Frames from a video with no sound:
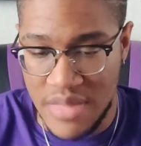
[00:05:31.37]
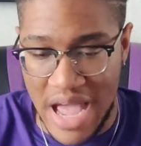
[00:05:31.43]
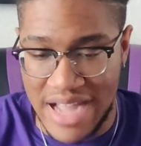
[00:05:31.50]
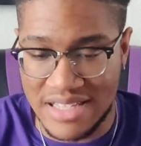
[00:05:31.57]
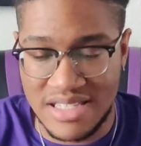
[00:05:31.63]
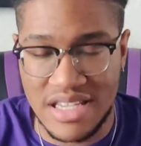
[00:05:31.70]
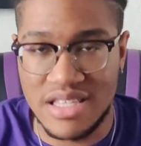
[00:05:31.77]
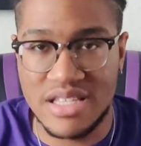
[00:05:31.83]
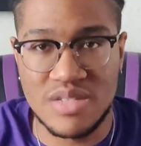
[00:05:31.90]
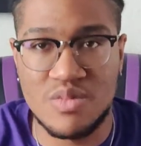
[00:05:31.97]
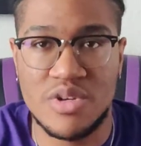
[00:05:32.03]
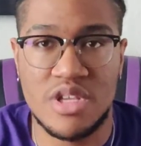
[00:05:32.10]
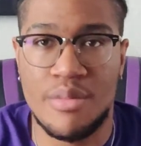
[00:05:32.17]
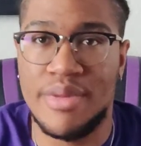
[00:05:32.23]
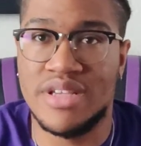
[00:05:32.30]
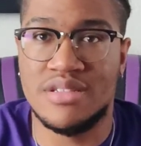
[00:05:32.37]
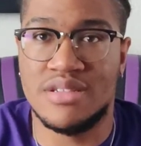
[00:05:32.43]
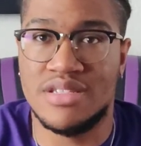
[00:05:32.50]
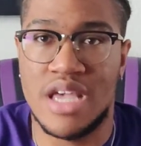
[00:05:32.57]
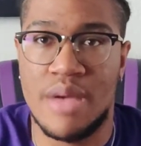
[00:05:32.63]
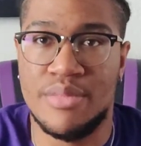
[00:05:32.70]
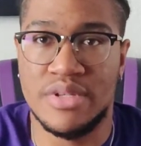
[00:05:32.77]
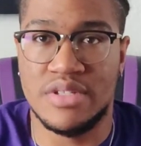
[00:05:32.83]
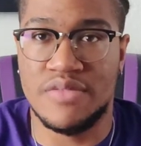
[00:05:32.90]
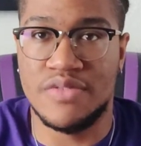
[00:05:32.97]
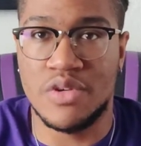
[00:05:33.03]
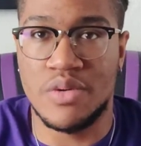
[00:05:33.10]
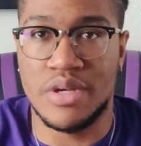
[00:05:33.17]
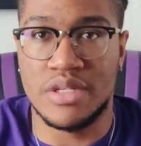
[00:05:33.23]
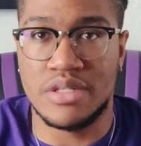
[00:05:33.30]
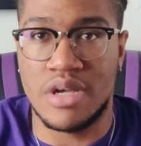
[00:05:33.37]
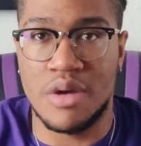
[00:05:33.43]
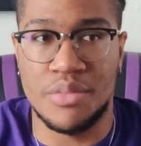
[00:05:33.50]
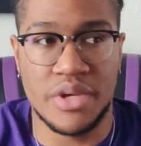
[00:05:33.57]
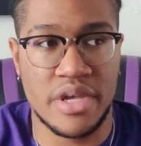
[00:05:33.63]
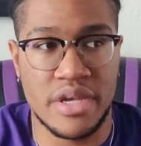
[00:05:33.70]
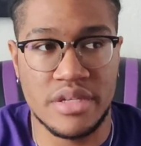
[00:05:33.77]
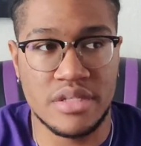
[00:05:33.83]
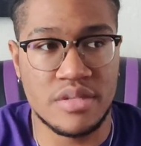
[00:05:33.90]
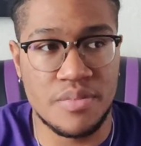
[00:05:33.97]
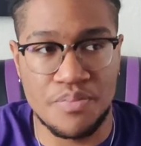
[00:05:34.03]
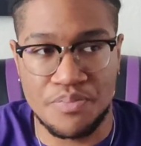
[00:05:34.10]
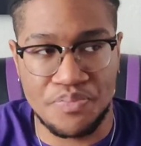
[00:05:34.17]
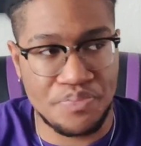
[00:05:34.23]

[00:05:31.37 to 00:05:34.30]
I say this is one of the best examples of doing so, because